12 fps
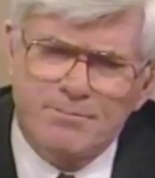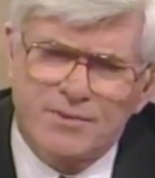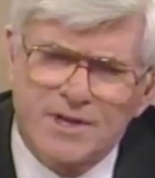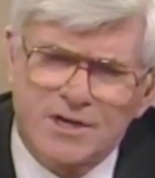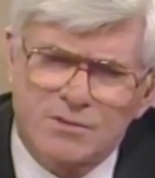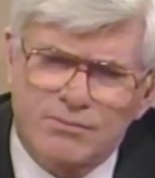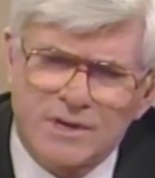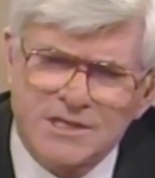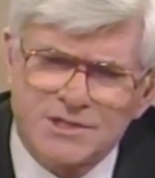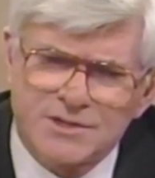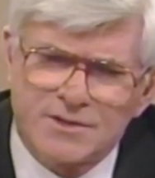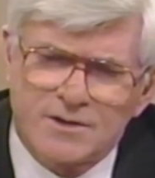political
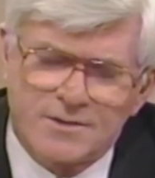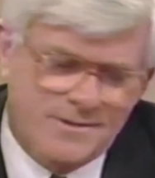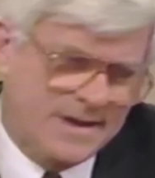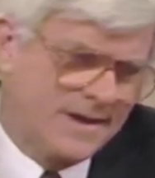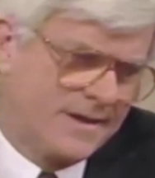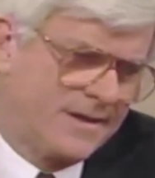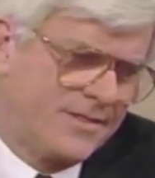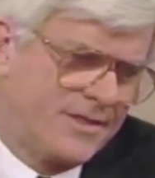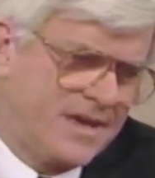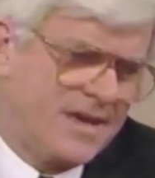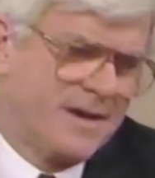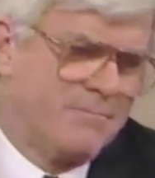pressure
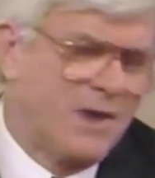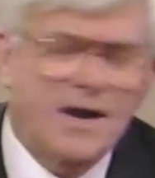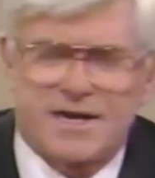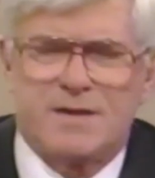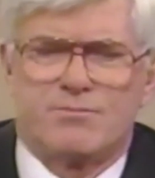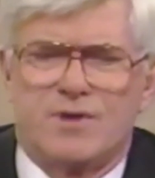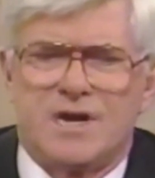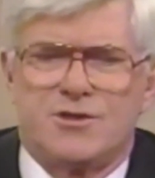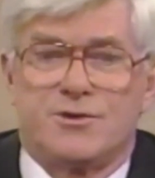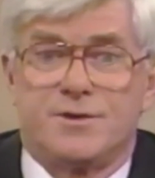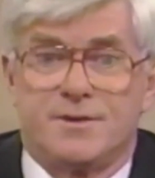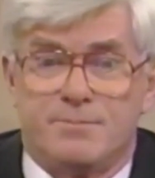or marketing
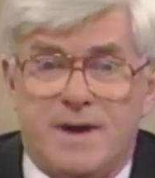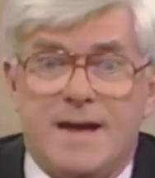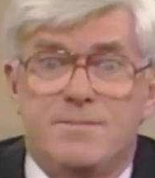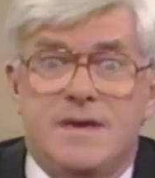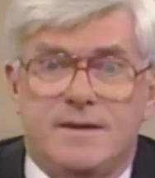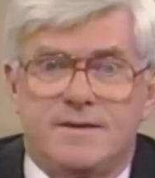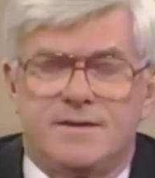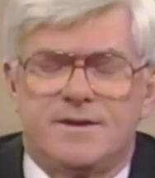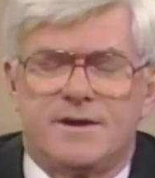pressure to buy meat and